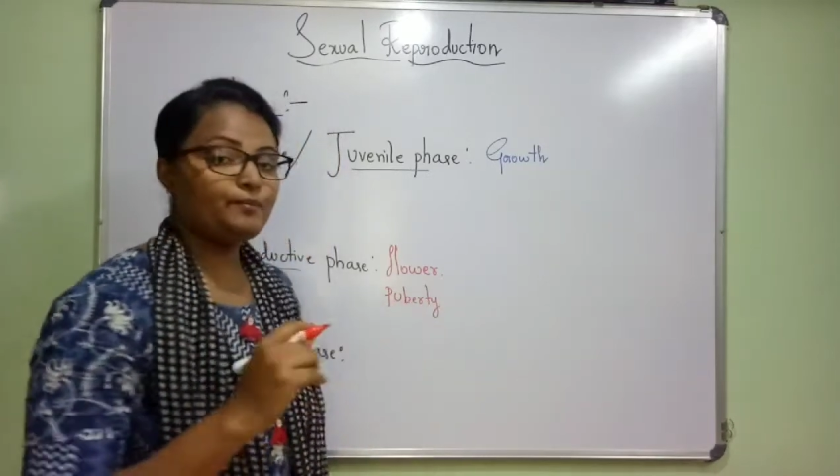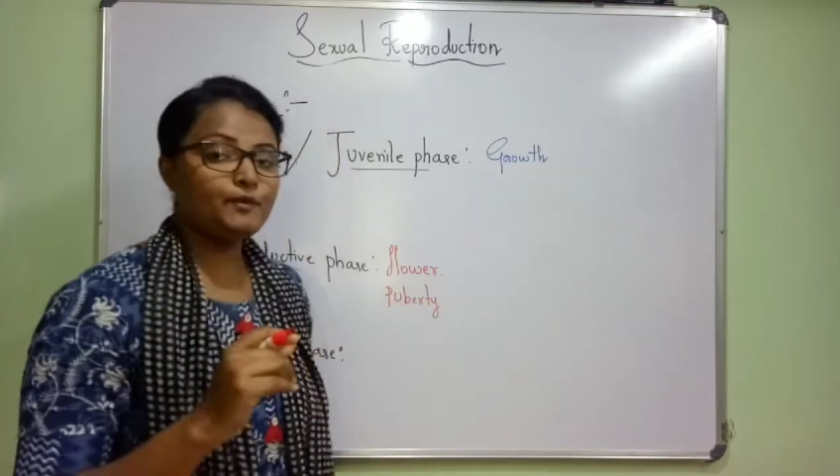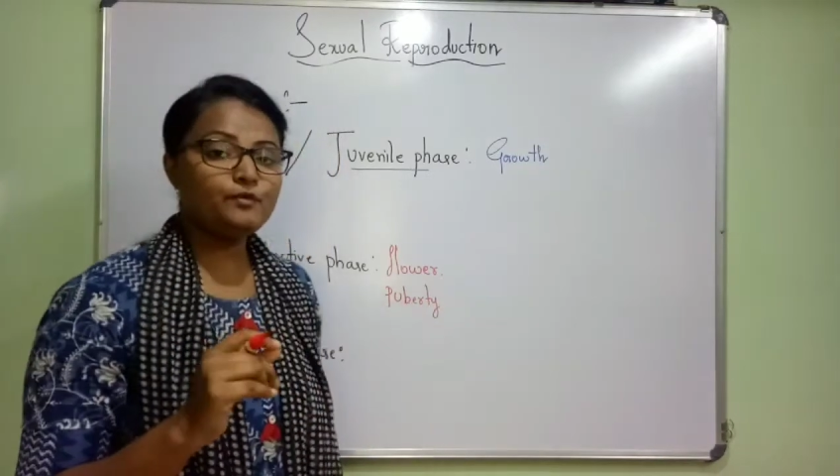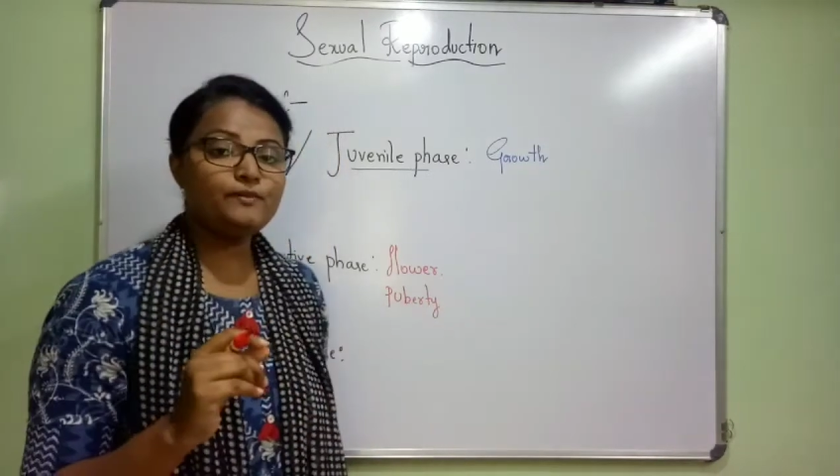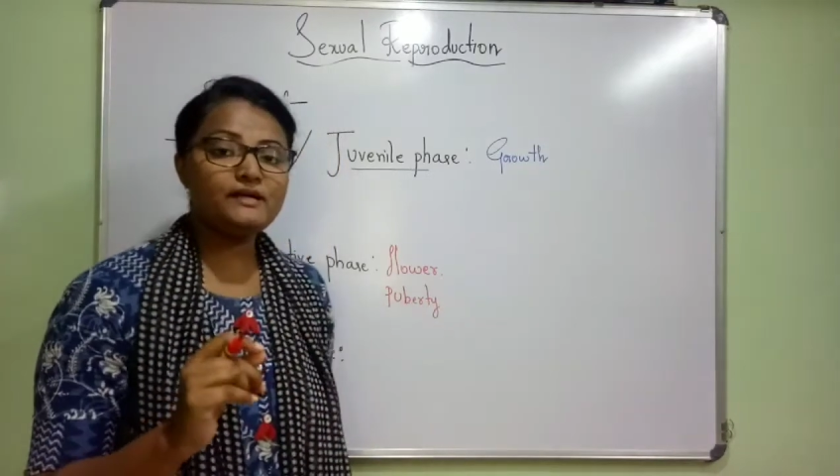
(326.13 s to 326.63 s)

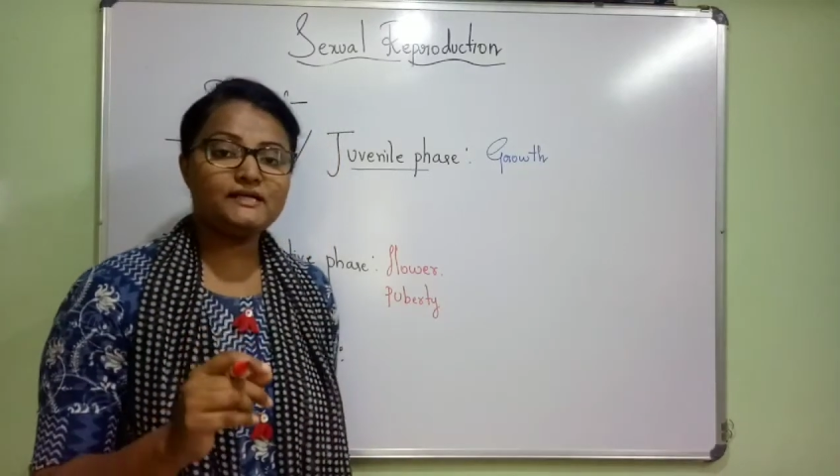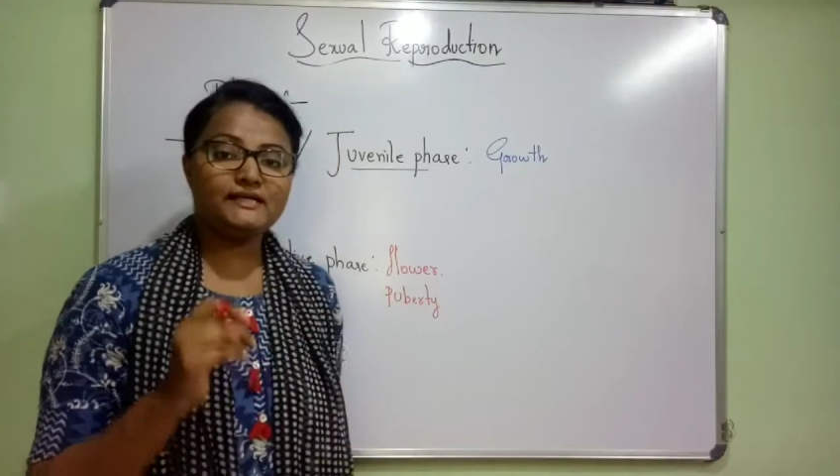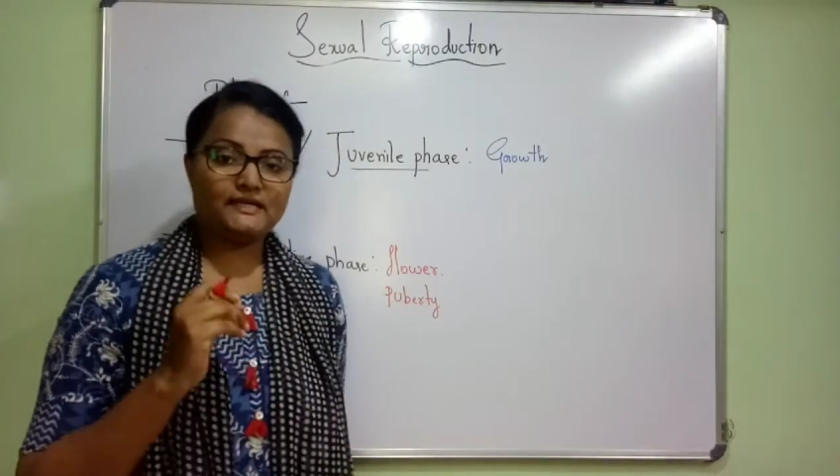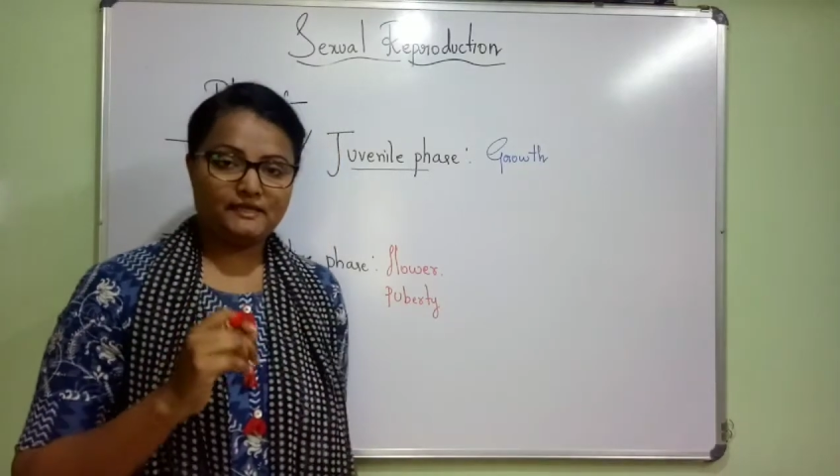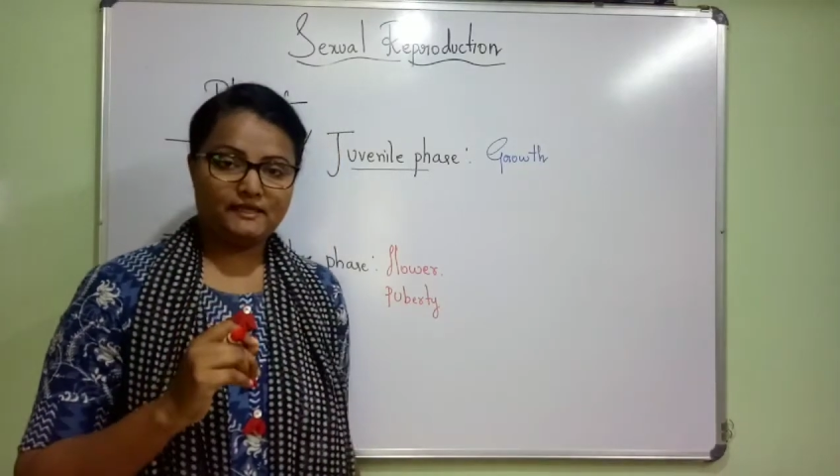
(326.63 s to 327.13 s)

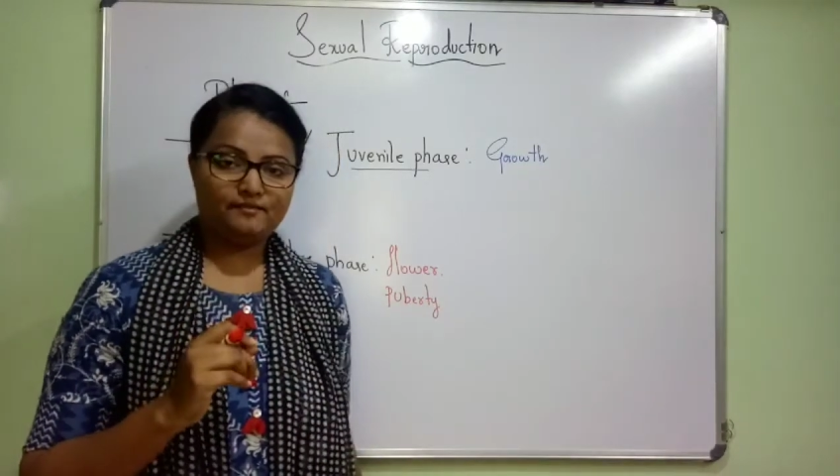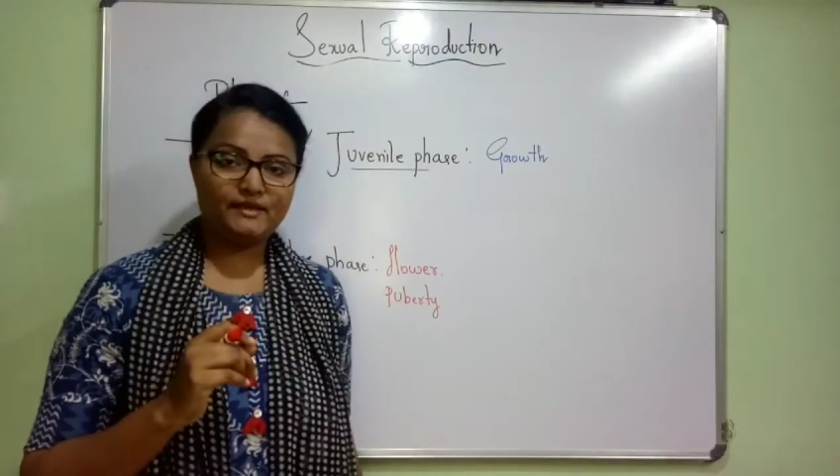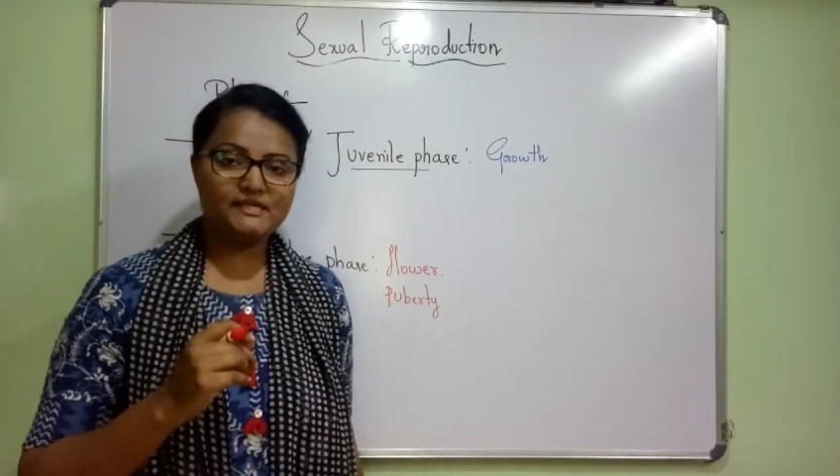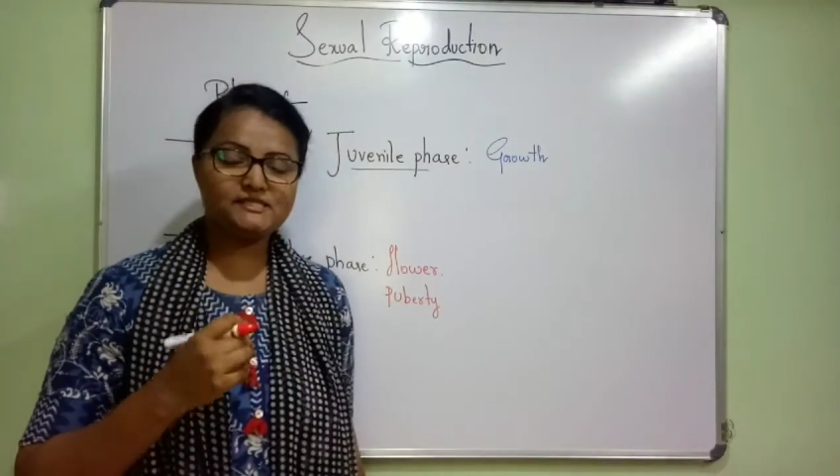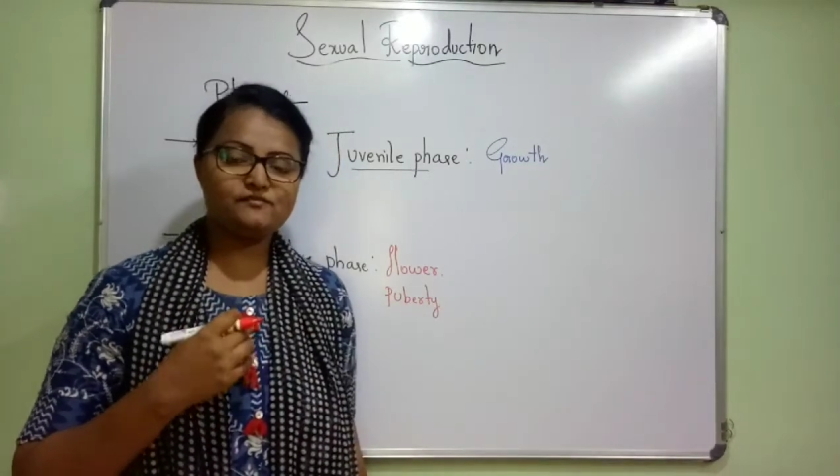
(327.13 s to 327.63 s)
puberty,
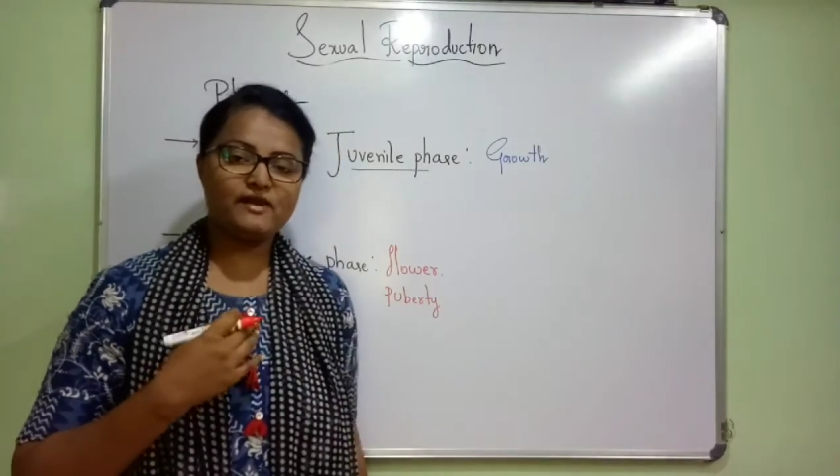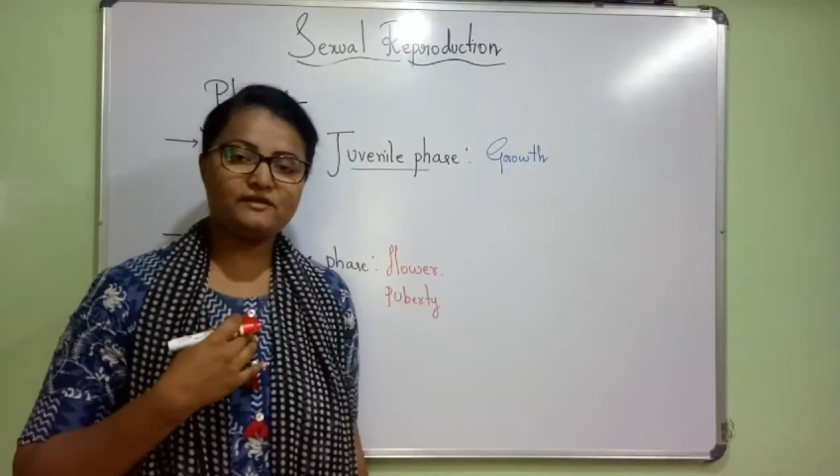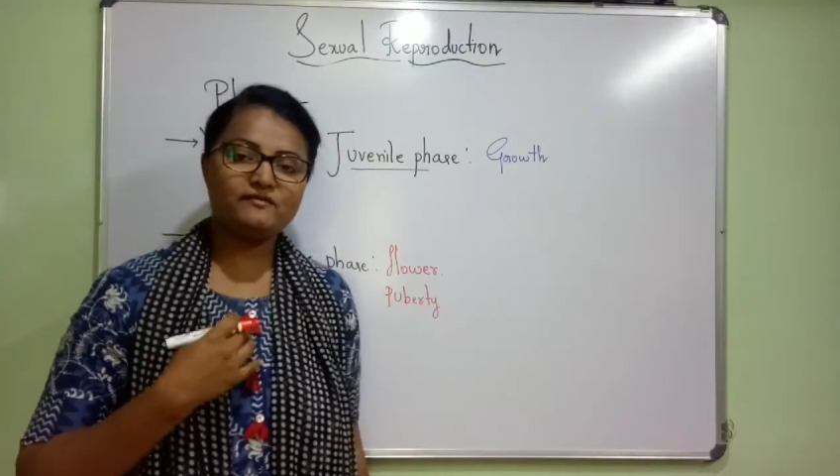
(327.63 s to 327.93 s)
means when